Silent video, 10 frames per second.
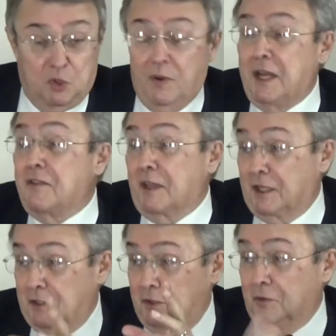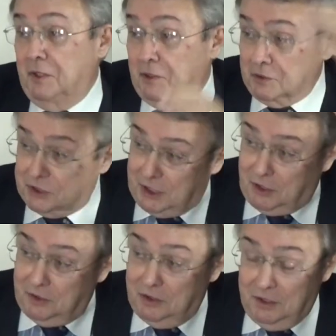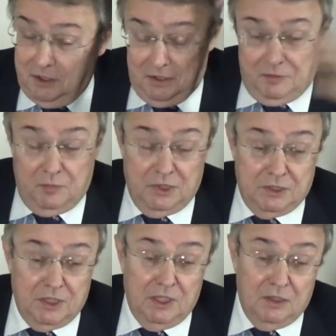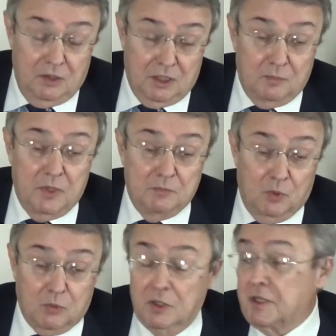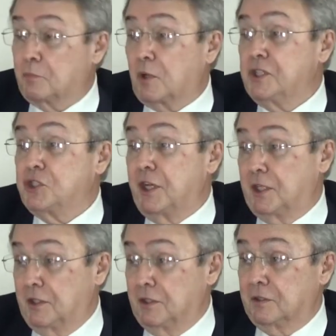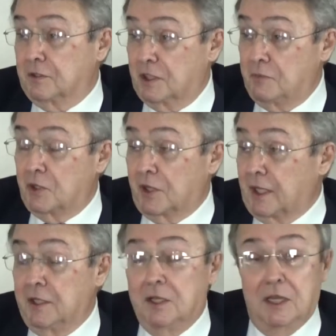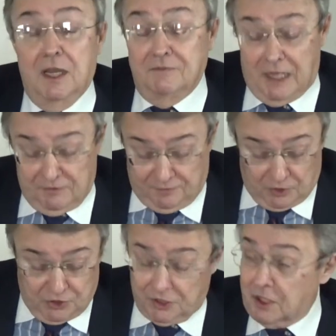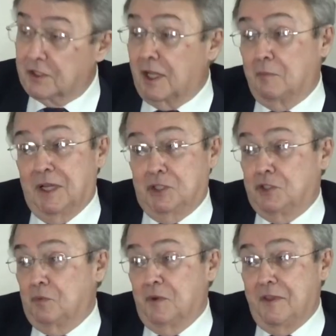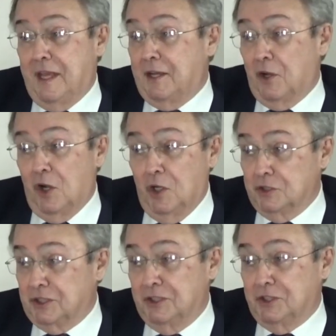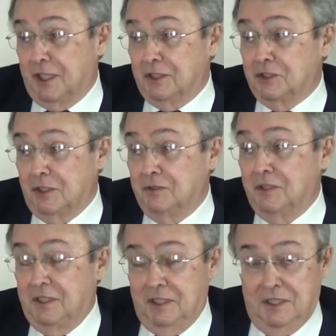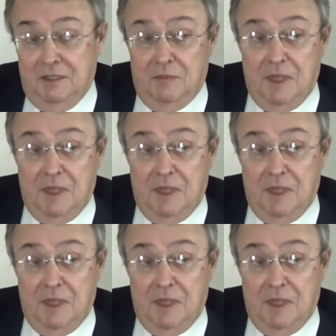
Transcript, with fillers: Do anything and you, will sell. Yeah. But uh, a lot of people really appreciated the, the community. Now, I've unfortunately not done much with that at all since then. So right, sure.